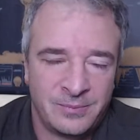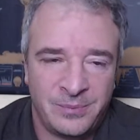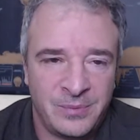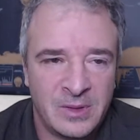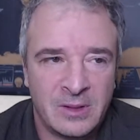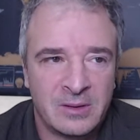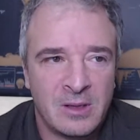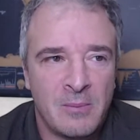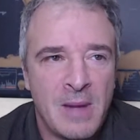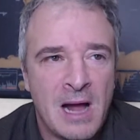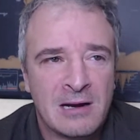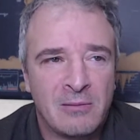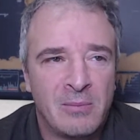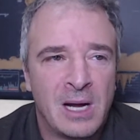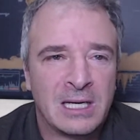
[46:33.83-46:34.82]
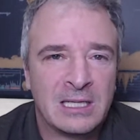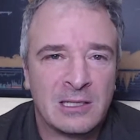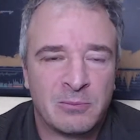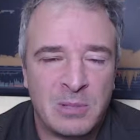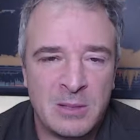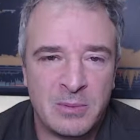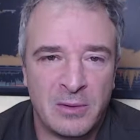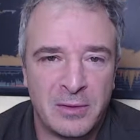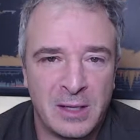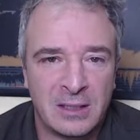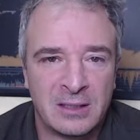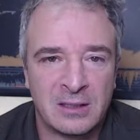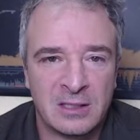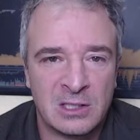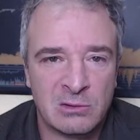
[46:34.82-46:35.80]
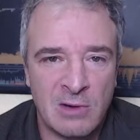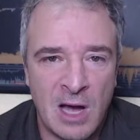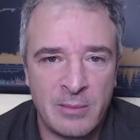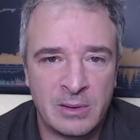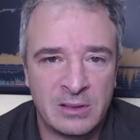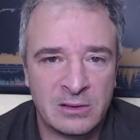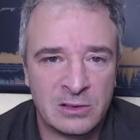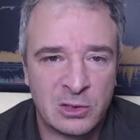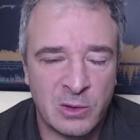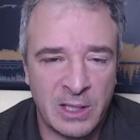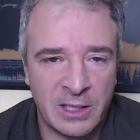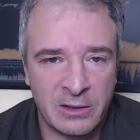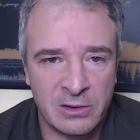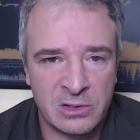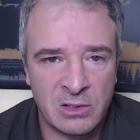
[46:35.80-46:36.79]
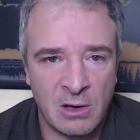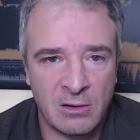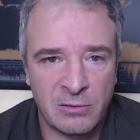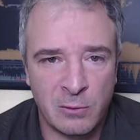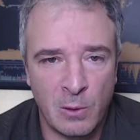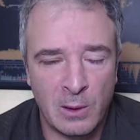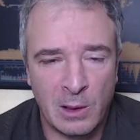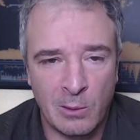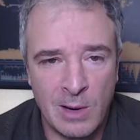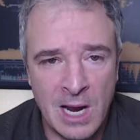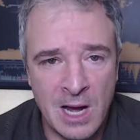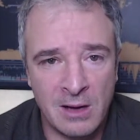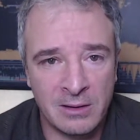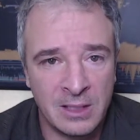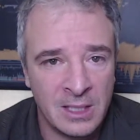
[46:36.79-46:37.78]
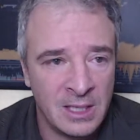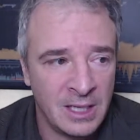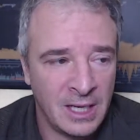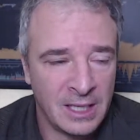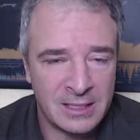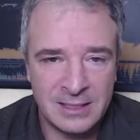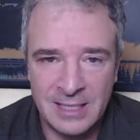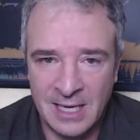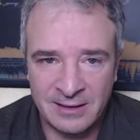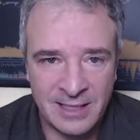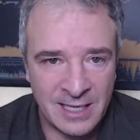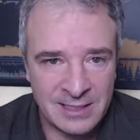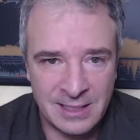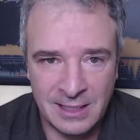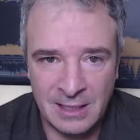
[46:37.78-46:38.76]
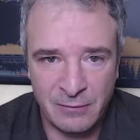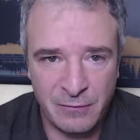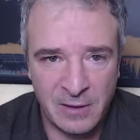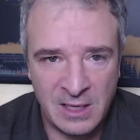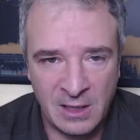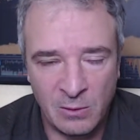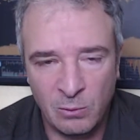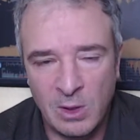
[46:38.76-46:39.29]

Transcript: the, the amount of money that people think that these Robinhood traders are throwing around, it's not that significant.